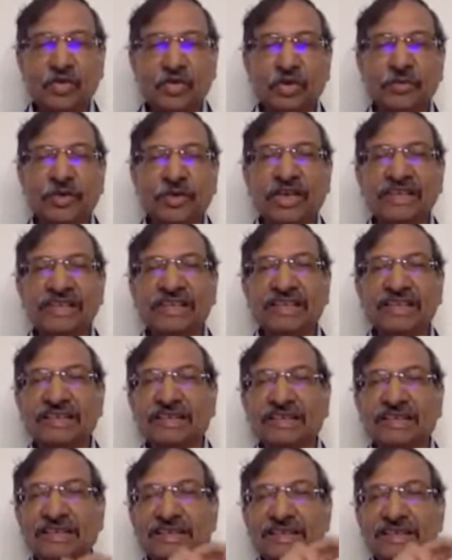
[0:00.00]
The role models
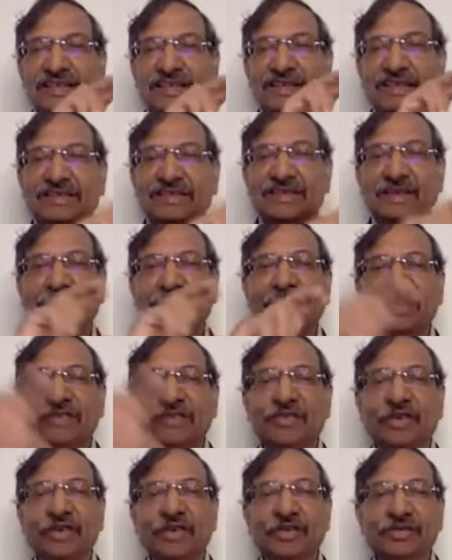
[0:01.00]
are
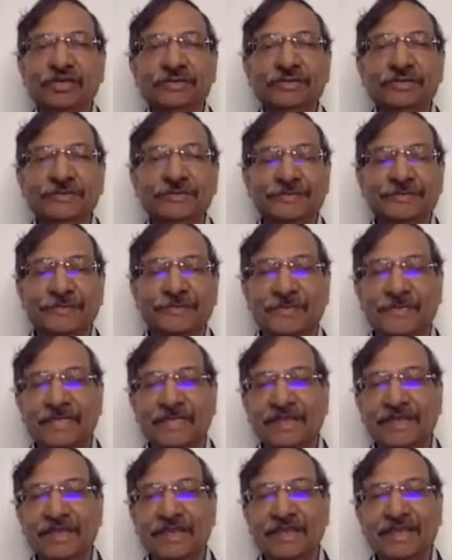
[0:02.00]
compass for you,
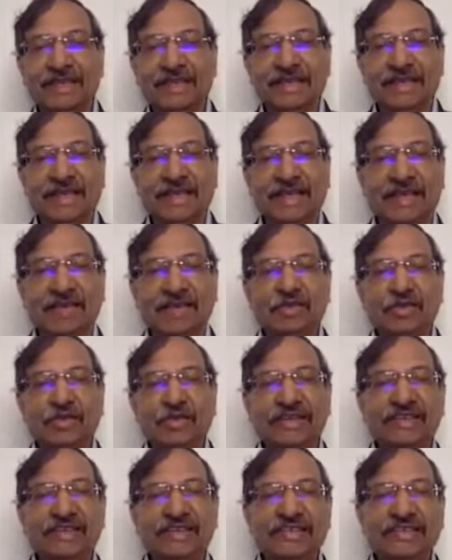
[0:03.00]
and
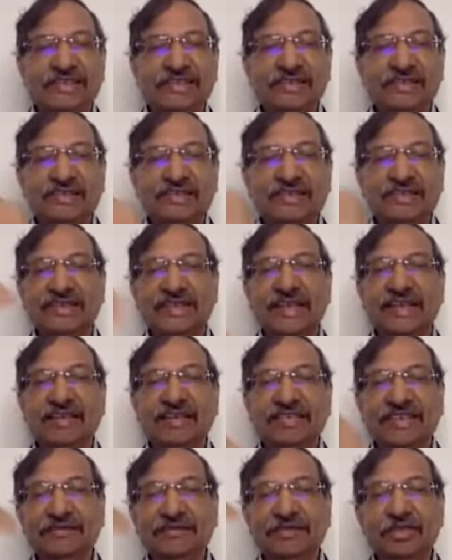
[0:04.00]
visualization,
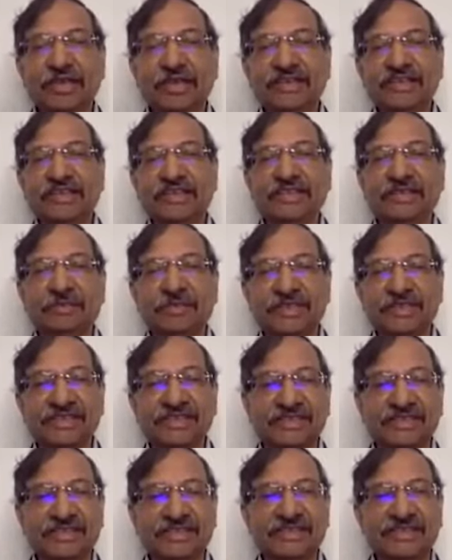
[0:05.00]
self and visualization
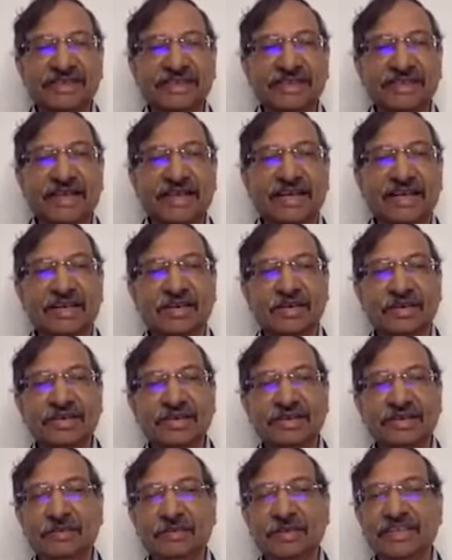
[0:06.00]
business are
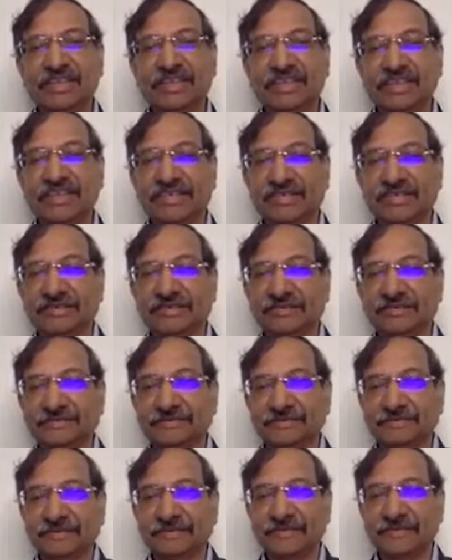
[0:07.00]
your imagination.
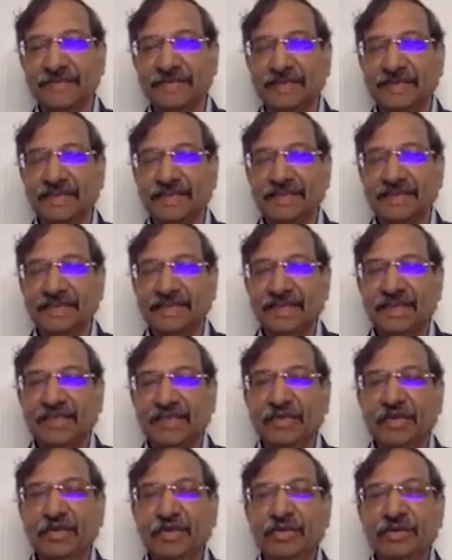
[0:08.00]

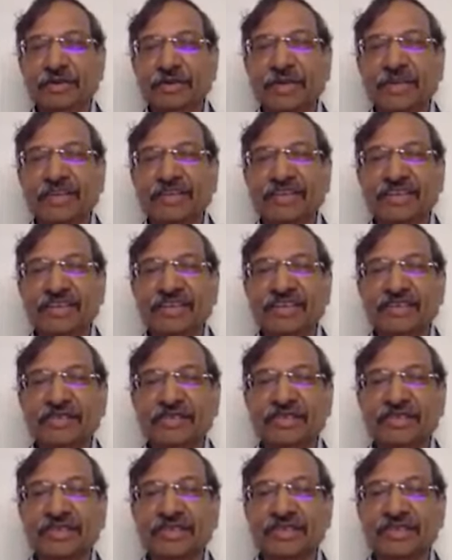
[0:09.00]
If you go to imagination
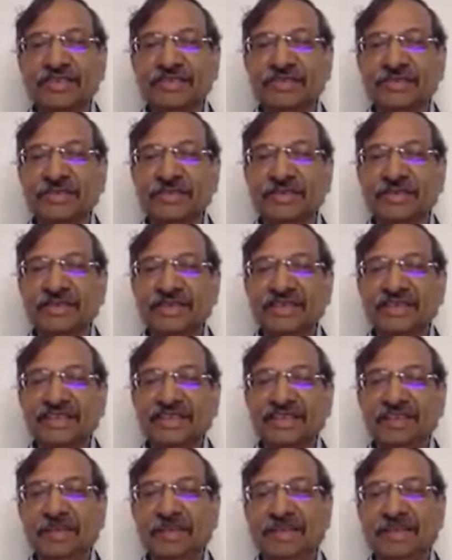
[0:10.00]
for the customer,
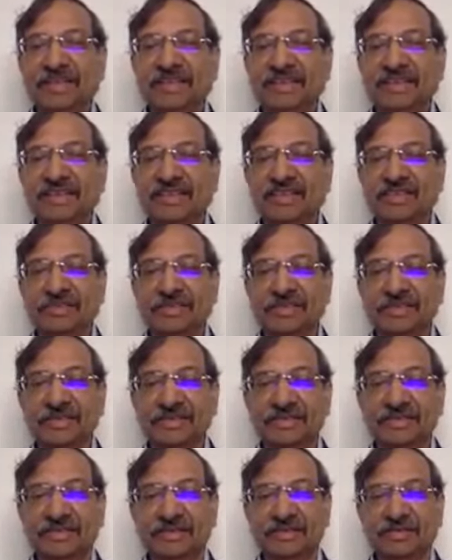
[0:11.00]
imagine customer
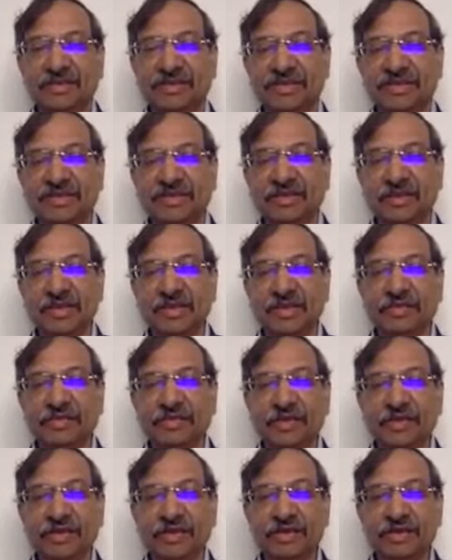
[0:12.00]
what he's looking
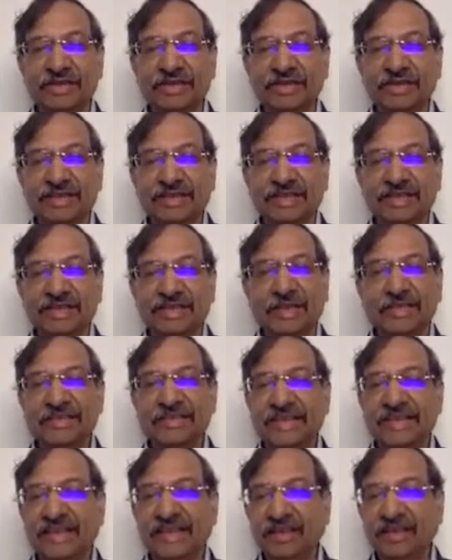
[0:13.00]
for,
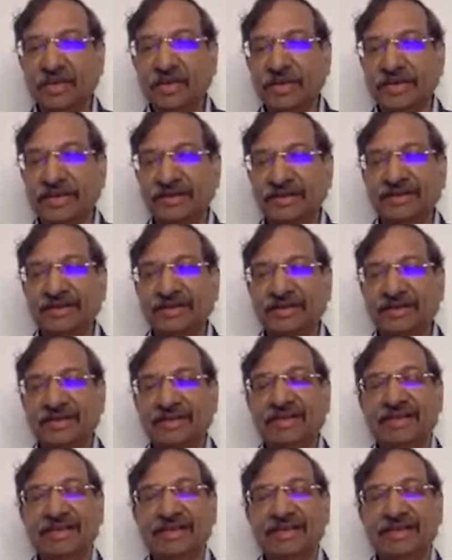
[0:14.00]
imagine end to end,